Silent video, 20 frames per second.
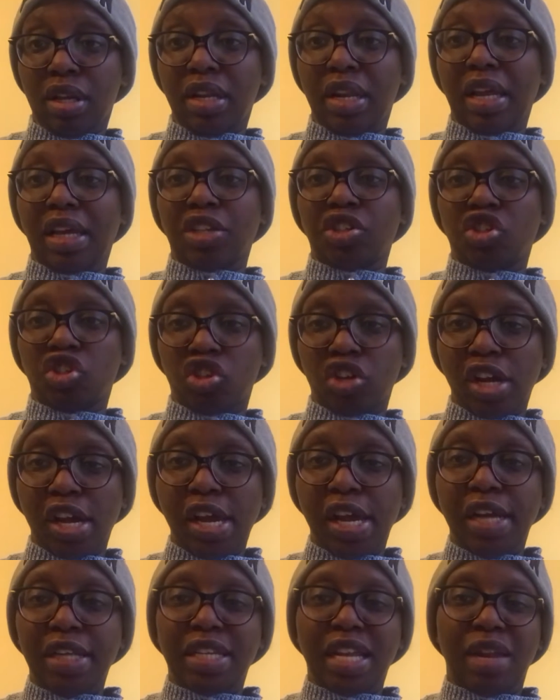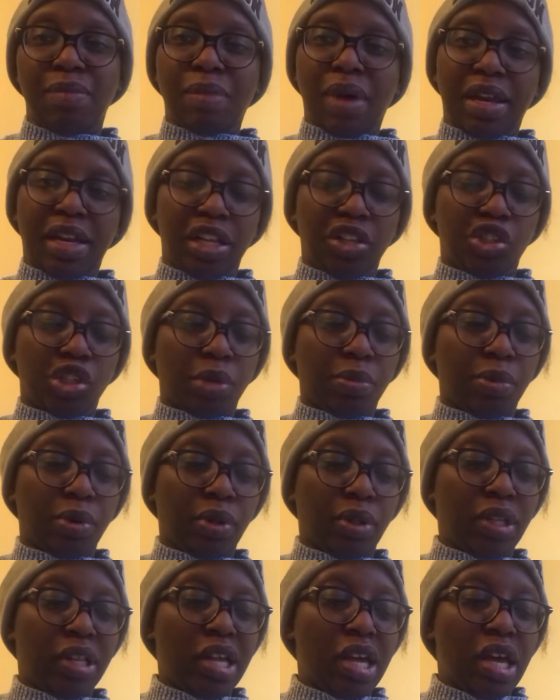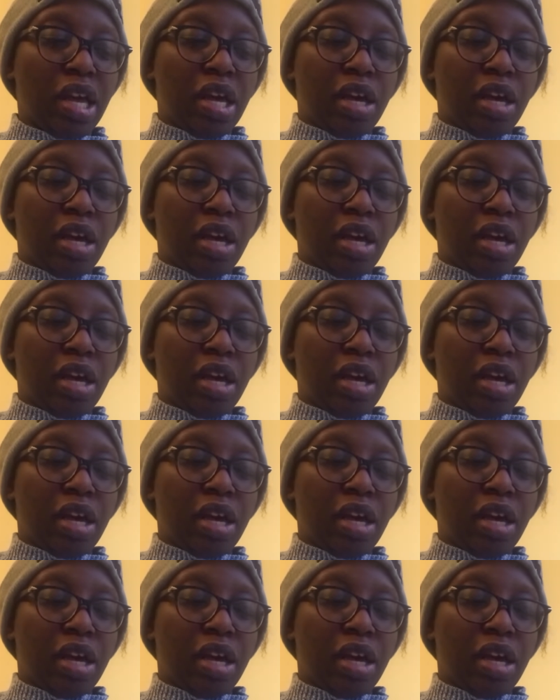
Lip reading: like straight and manageable?